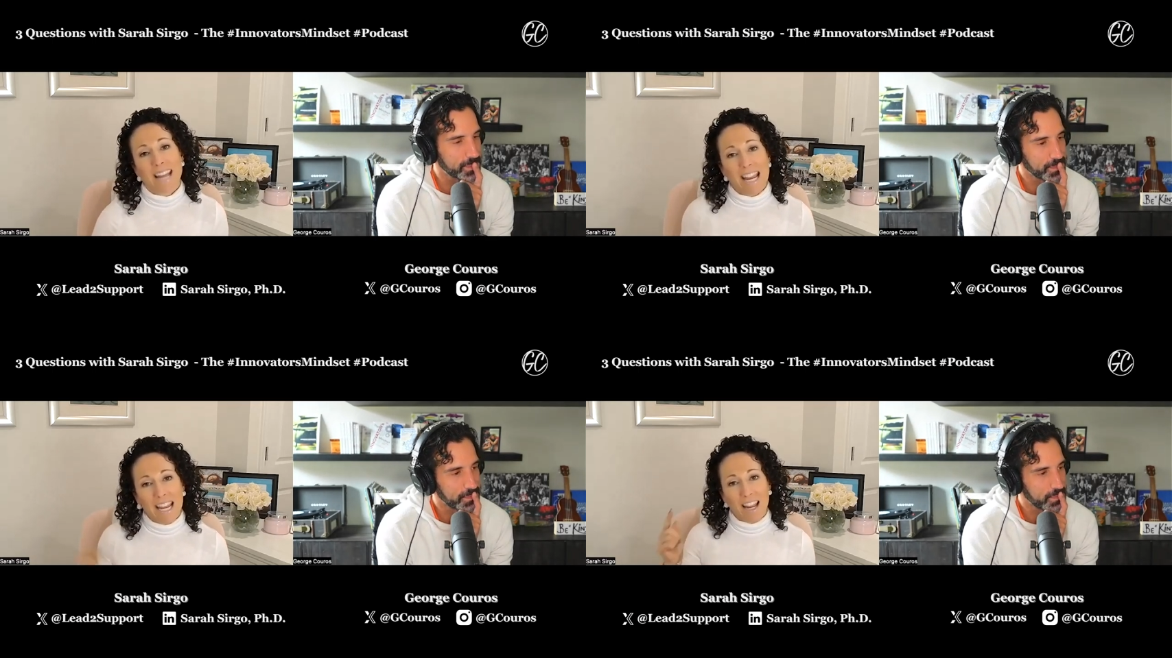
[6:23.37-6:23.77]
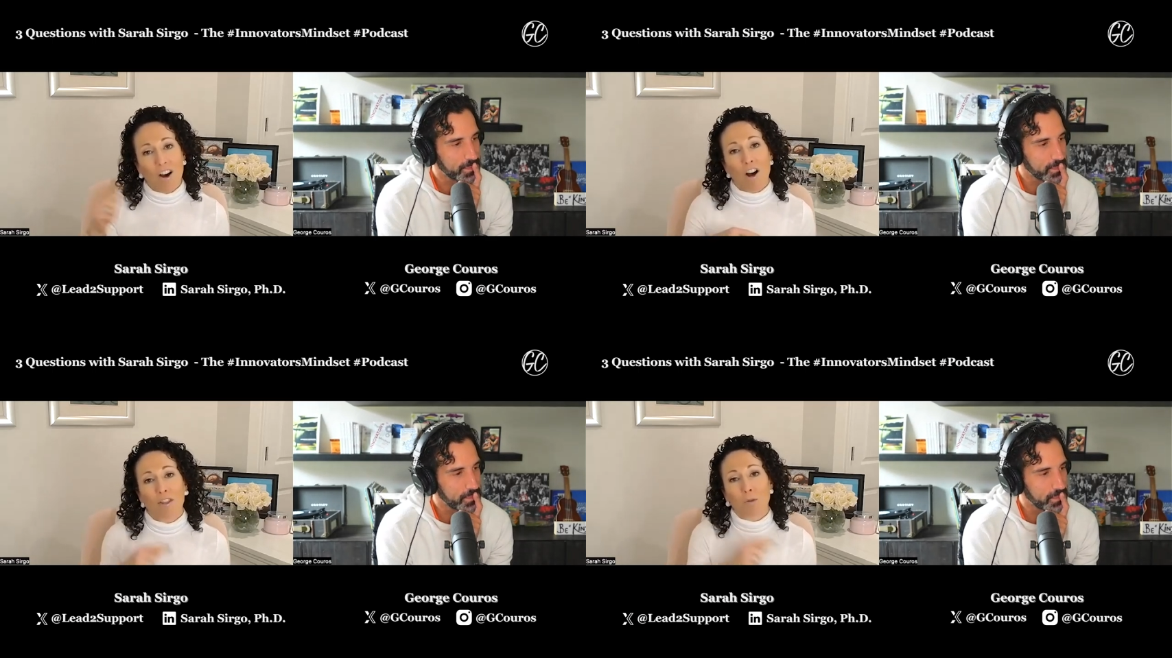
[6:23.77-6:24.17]
Speaker 1: taking
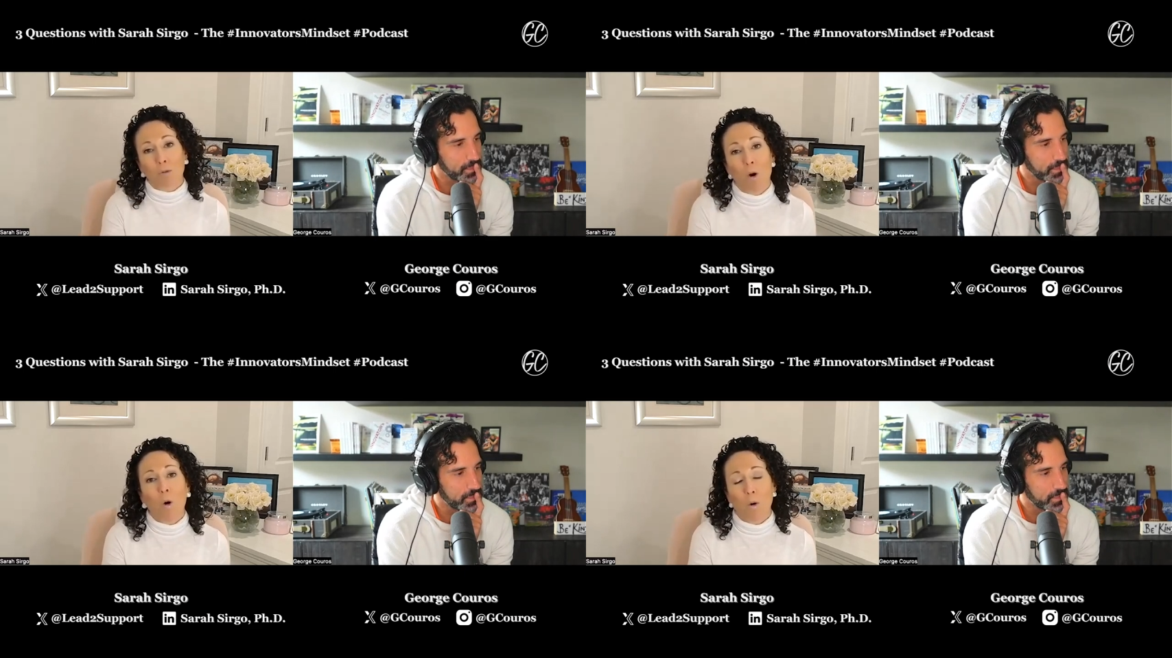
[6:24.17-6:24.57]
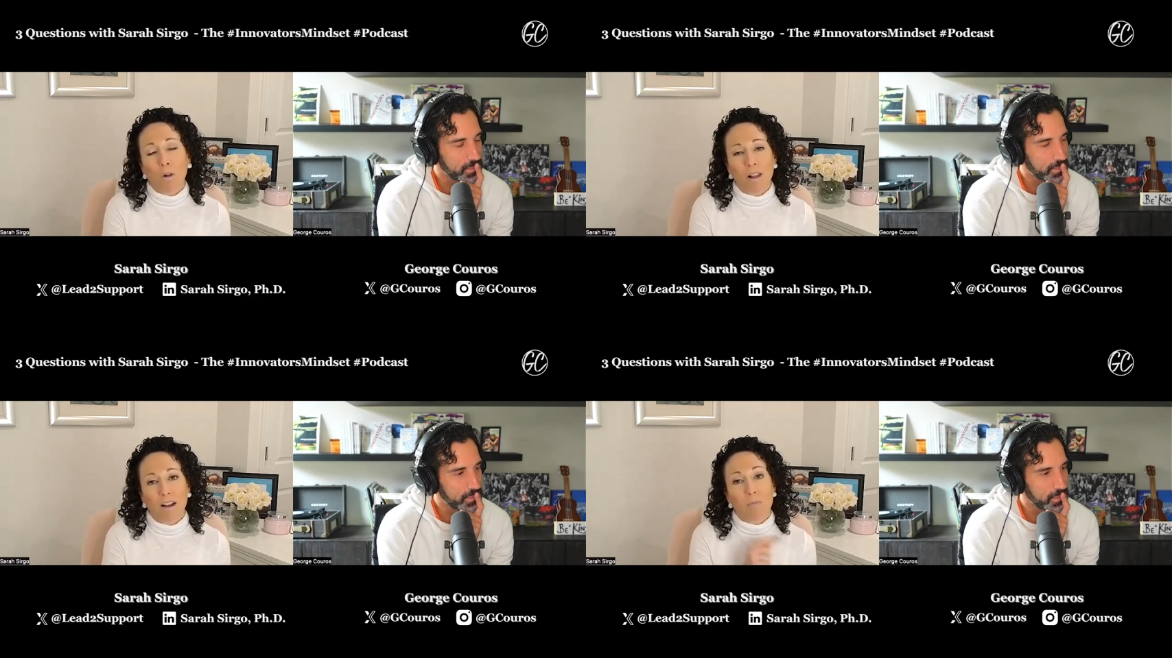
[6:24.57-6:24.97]
on the
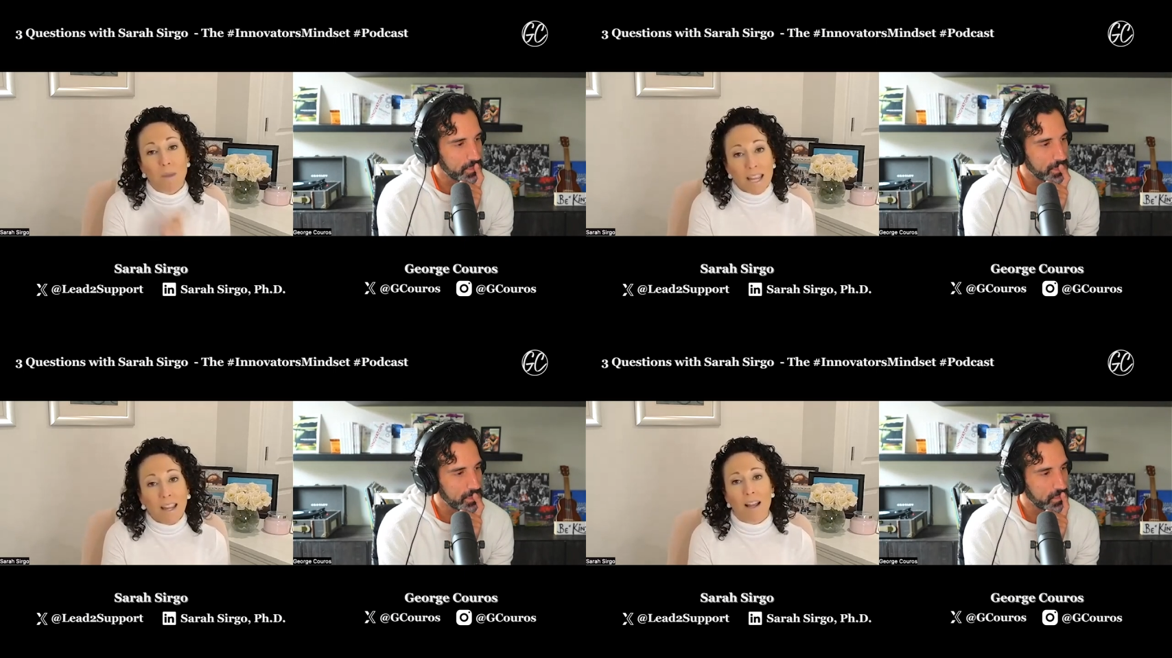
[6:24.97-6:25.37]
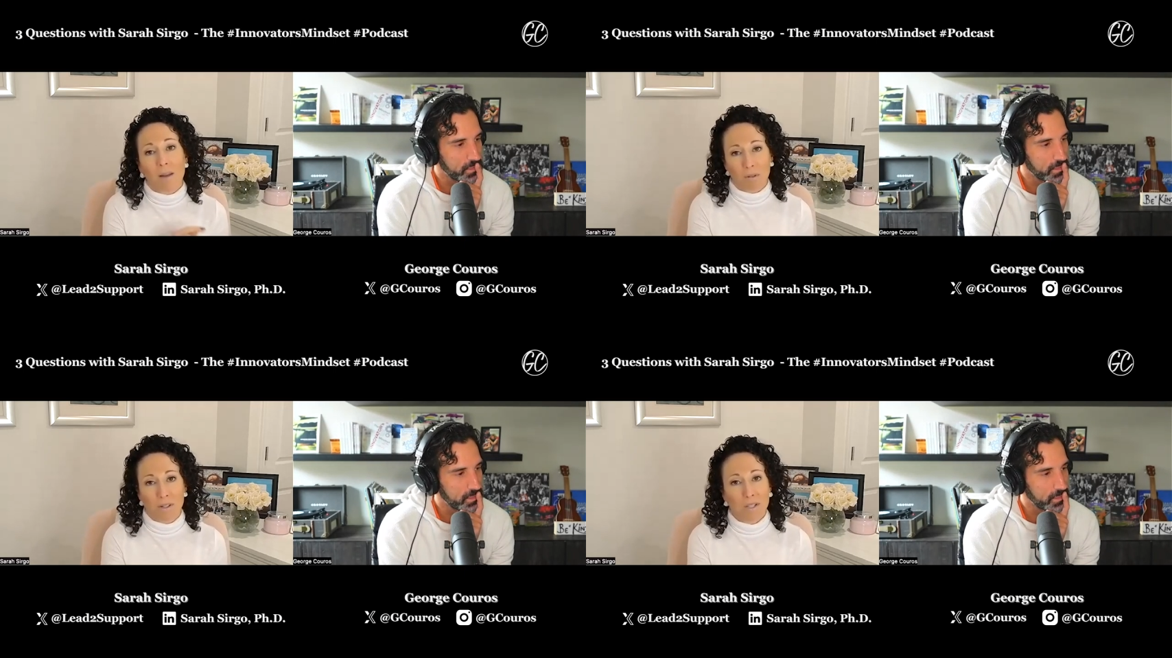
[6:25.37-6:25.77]
role of being
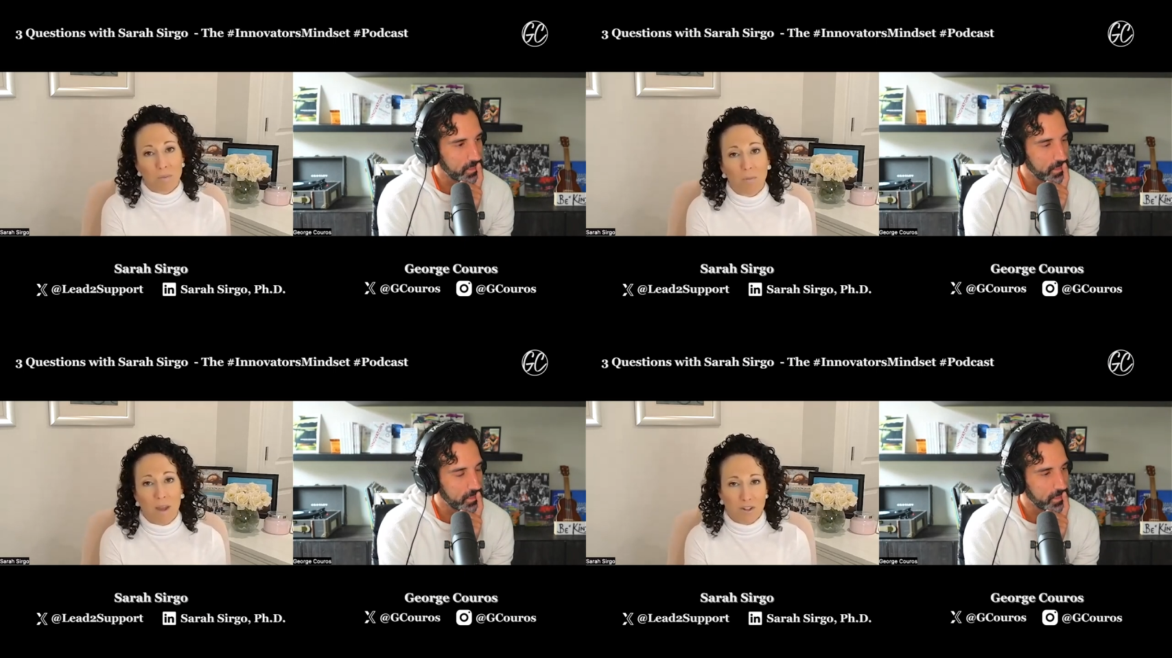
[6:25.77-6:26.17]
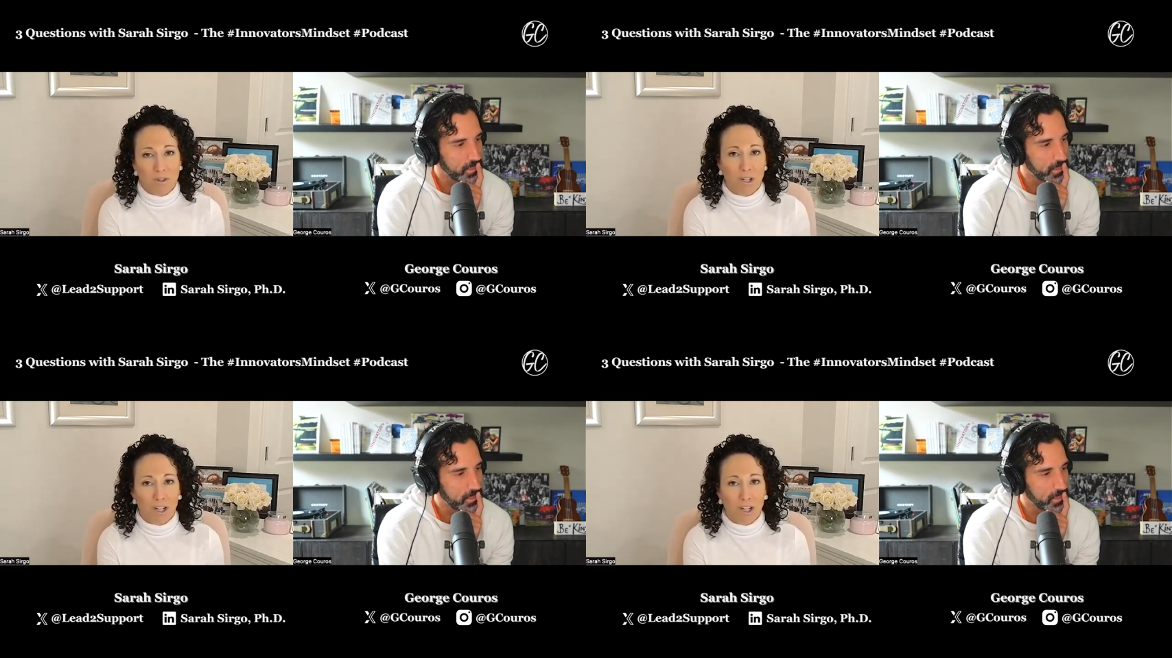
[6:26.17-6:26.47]
a principal mentor and